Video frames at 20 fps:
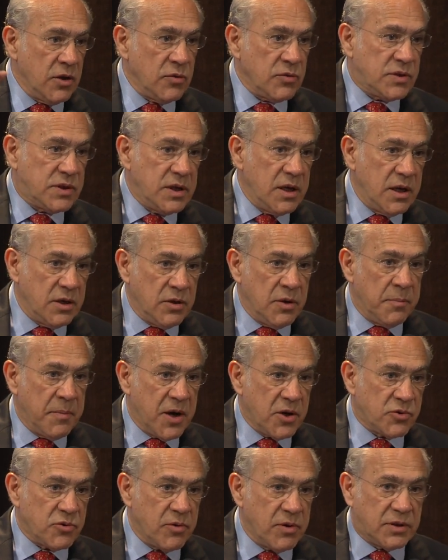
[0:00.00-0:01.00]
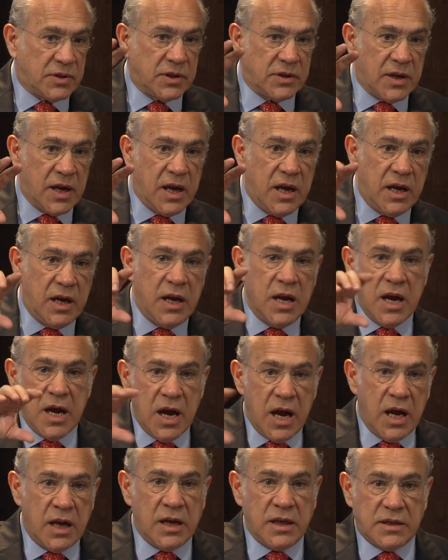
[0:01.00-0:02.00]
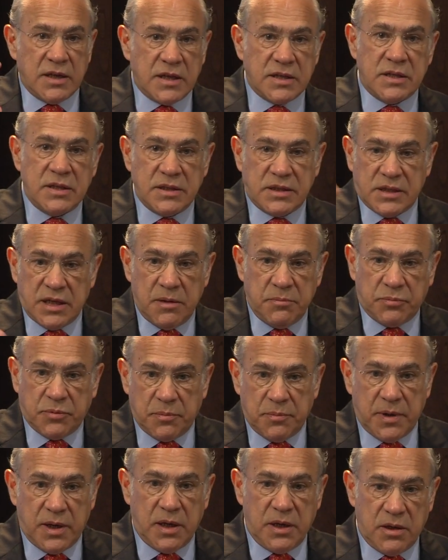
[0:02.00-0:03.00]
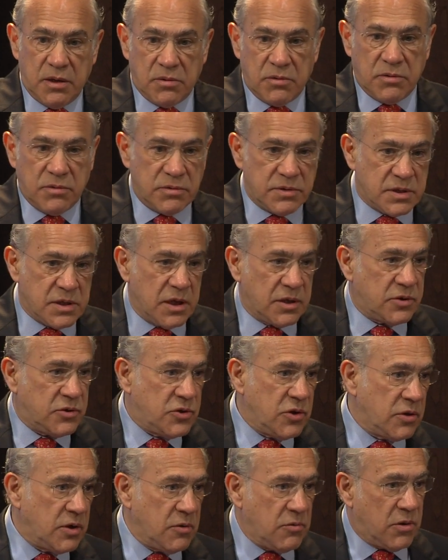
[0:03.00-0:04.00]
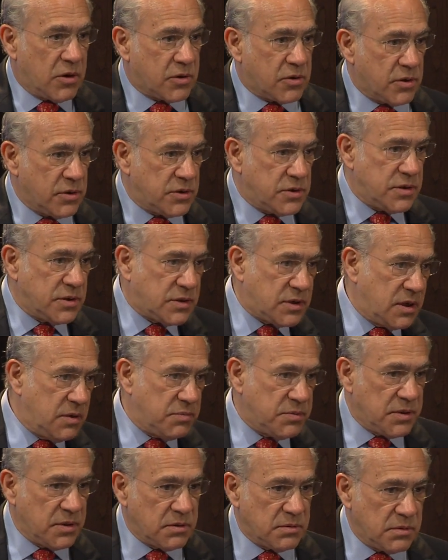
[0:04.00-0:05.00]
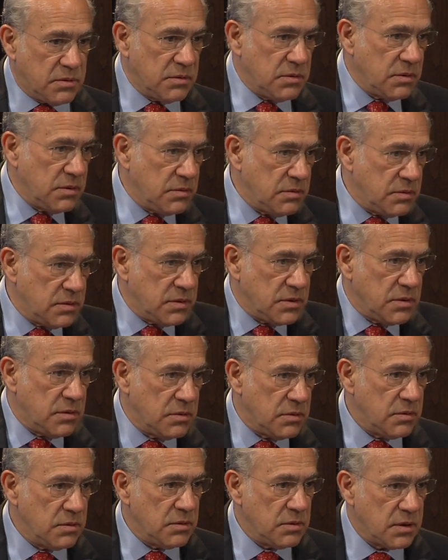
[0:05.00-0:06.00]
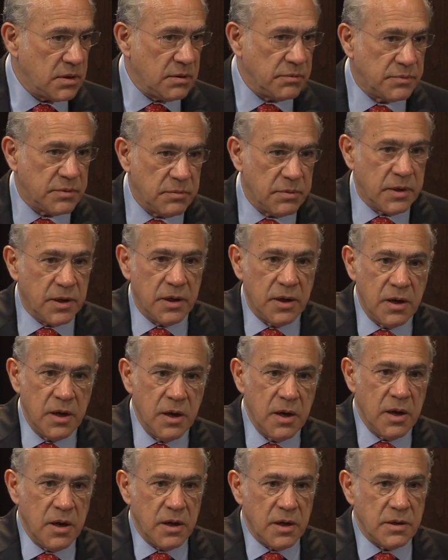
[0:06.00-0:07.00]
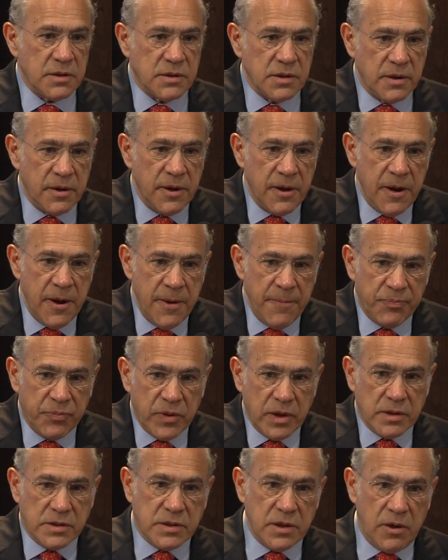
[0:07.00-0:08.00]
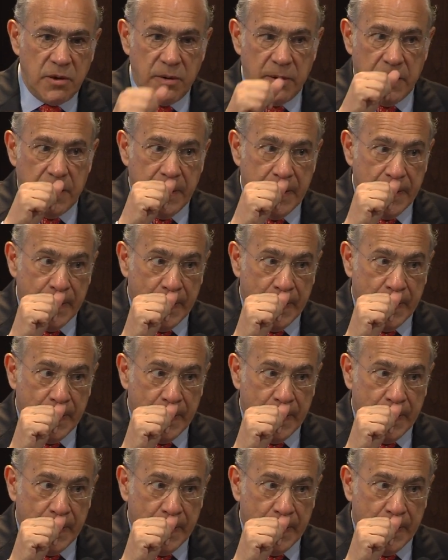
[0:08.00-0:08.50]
you see it, you measure it today, and it doesn't seem to be, it's like Johnny Walker. It just keeps on, so comfortably. It's a, so